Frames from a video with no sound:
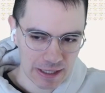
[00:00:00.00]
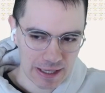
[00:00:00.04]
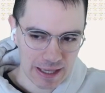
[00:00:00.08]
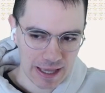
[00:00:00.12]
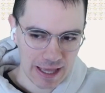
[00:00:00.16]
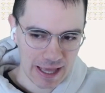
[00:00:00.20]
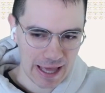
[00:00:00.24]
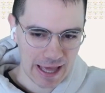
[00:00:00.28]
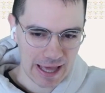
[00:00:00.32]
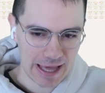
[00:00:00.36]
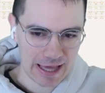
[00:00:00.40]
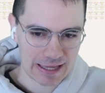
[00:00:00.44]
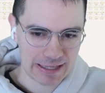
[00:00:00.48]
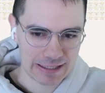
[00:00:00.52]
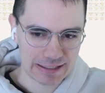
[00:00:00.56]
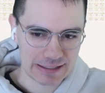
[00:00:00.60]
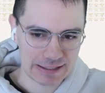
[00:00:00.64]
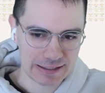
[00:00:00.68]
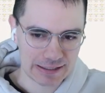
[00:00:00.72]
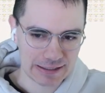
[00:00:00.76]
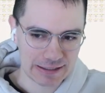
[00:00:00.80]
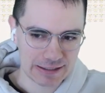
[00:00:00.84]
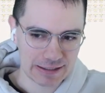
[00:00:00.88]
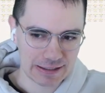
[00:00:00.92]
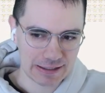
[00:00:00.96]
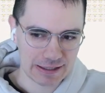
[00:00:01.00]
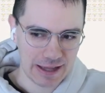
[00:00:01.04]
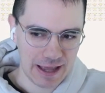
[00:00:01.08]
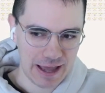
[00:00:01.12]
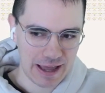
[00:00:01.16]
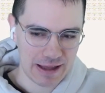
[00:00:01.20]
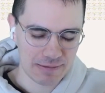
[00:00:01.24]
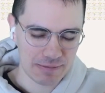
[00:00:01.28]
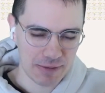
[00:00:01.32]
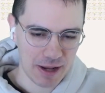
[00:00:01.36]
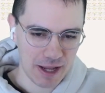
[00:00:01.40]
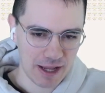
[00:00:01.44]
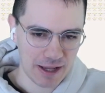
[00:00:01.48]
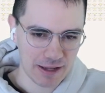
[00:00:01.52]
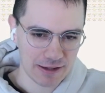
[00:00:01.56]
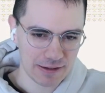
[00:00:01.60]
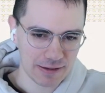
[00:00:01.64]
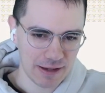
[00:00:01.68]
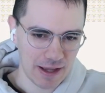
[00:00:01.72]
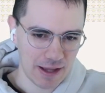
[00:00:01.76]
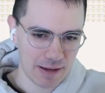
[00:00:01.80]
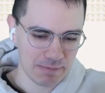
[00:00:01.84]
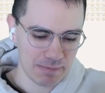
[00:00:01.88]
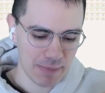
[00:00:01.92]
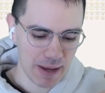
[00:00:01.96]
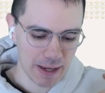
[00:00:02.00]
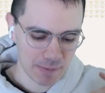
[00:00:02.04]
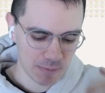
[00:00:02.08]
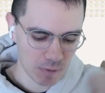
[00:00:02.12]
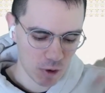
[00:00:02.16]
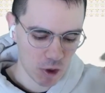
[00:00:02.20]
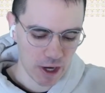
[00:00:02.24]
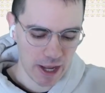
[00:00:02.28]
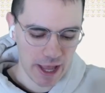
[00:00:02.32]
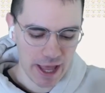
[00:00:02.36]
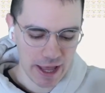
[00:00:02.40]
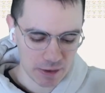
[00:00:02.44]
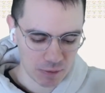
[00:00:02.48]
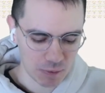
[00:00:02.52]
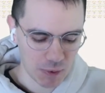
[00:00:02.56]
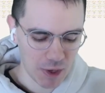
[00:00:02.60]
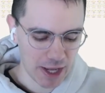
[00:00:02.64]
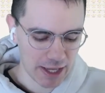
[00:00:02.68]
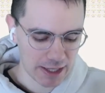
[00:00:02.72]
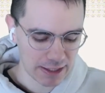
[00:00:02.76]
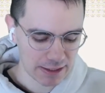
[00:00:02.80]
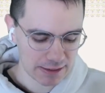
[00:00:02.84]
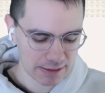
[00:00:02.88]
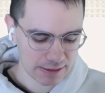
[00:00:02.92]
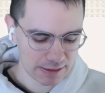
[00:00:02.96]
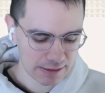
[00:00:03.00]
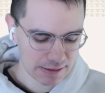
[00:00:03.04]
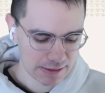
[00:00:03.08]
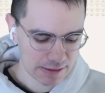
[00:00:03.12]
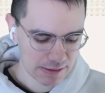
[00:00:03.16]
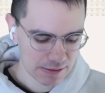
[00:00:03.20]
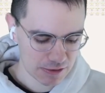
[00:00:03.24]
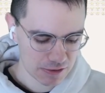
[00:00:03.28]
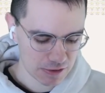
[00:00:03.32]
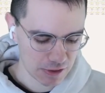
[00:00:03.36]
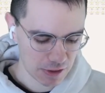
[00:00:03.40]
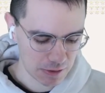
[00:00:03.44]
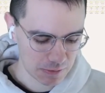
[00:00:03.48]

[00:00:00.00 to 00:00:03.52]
and make more headway. So